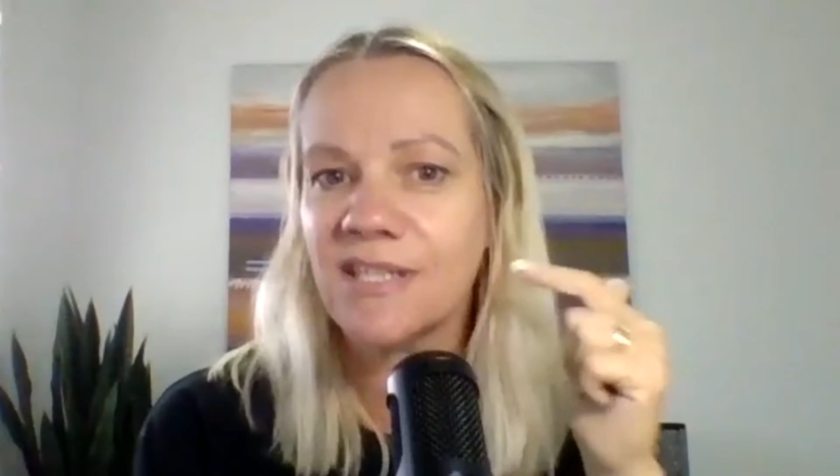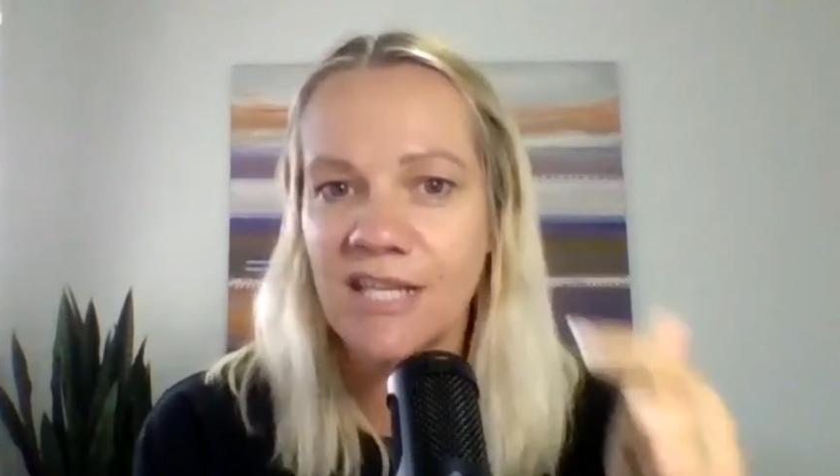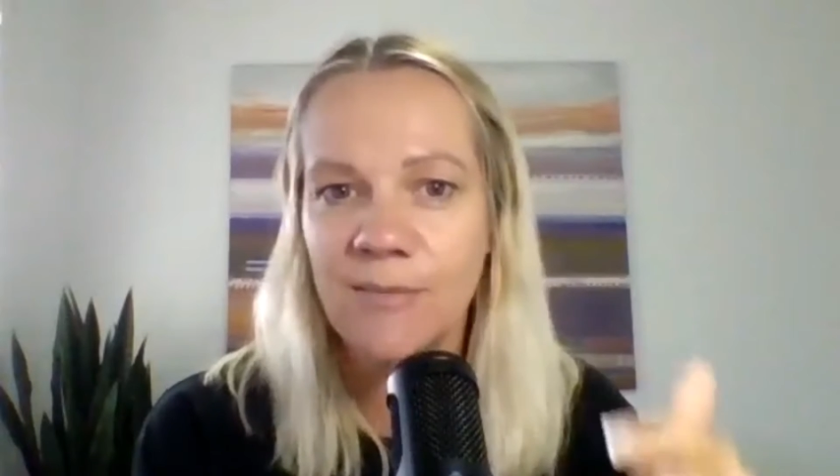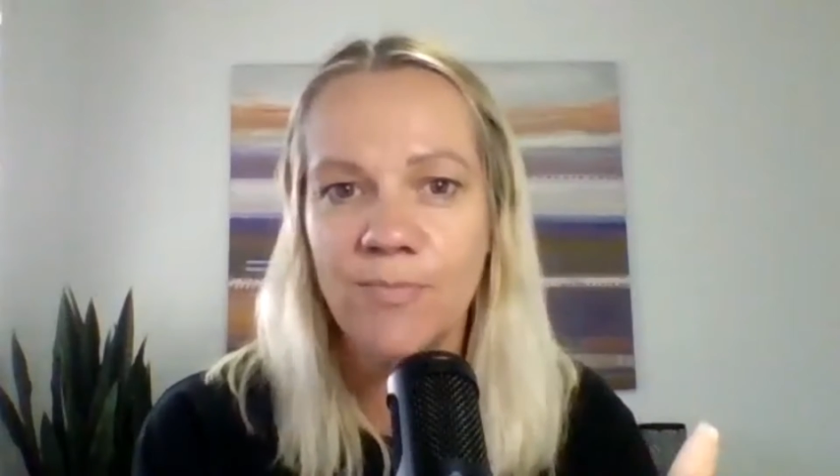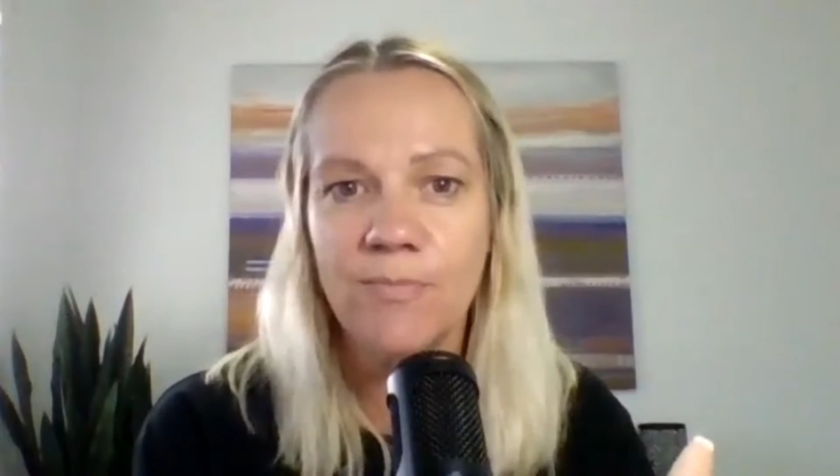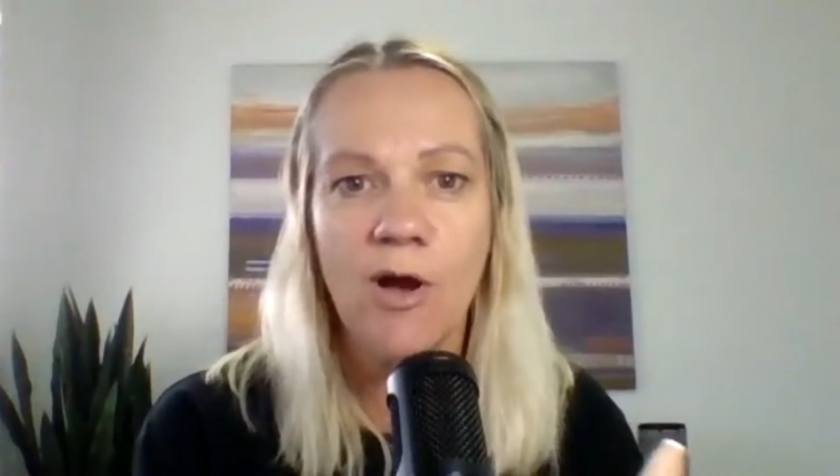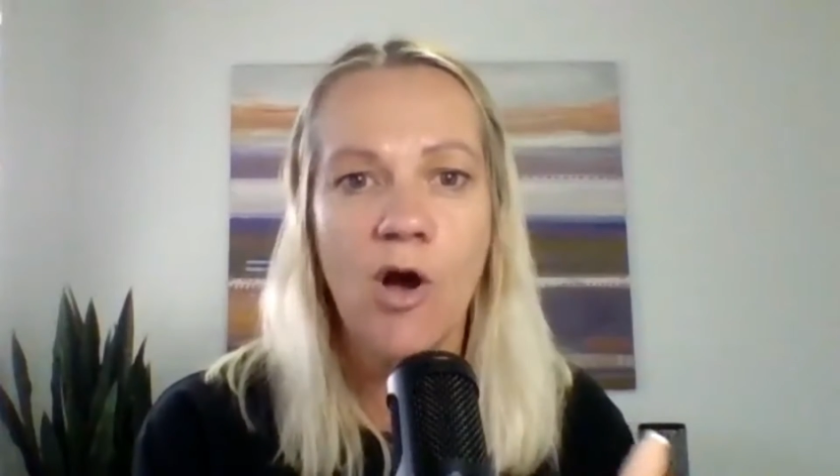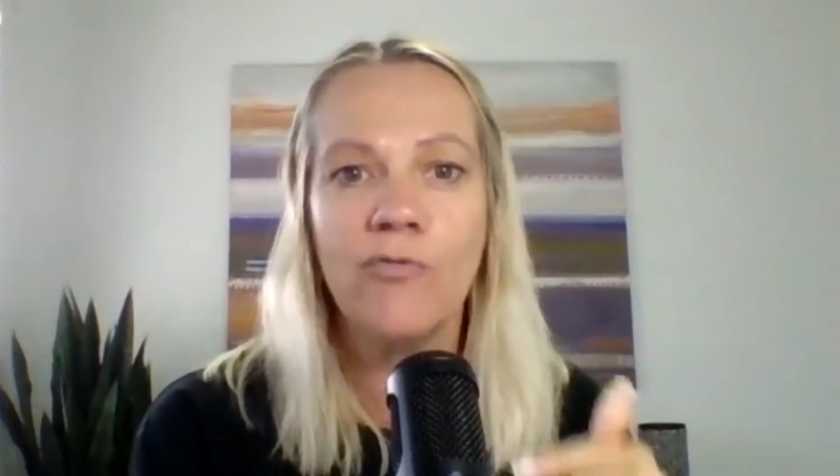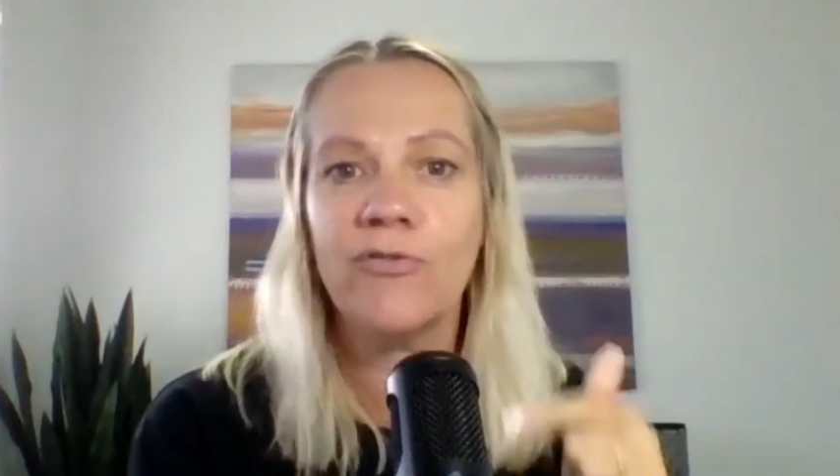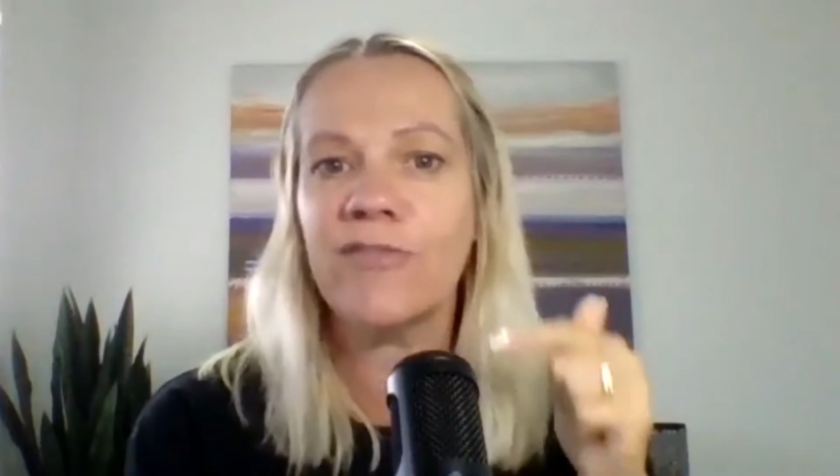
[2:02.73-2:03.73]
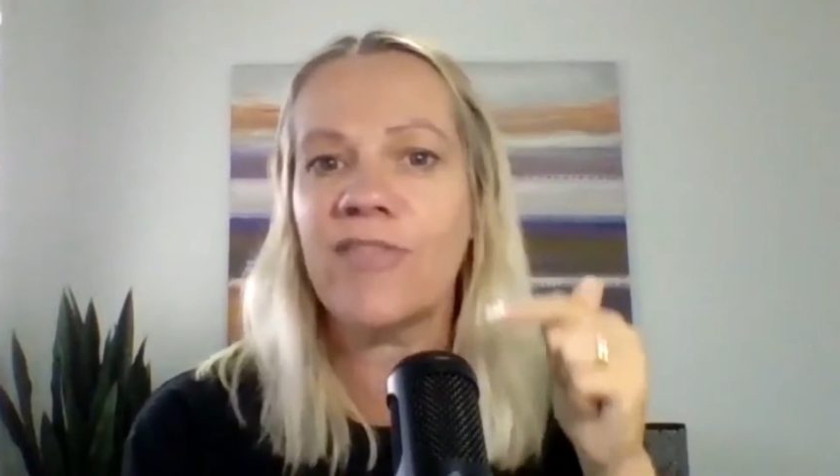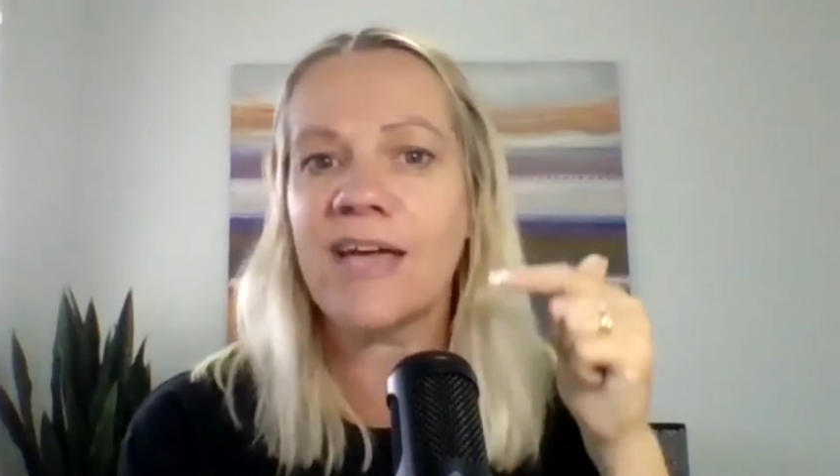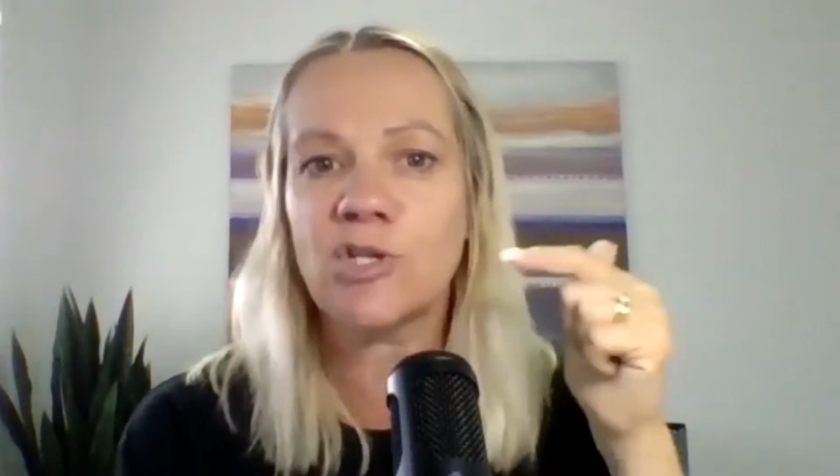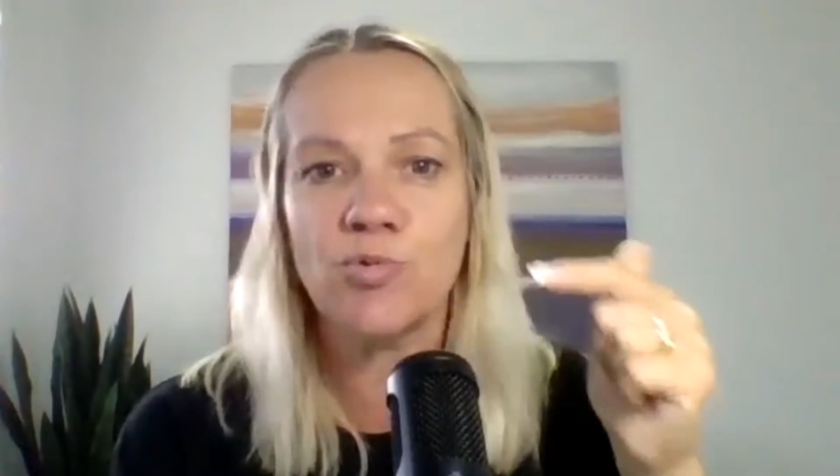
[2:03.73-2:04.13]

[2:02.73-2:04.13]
keep on that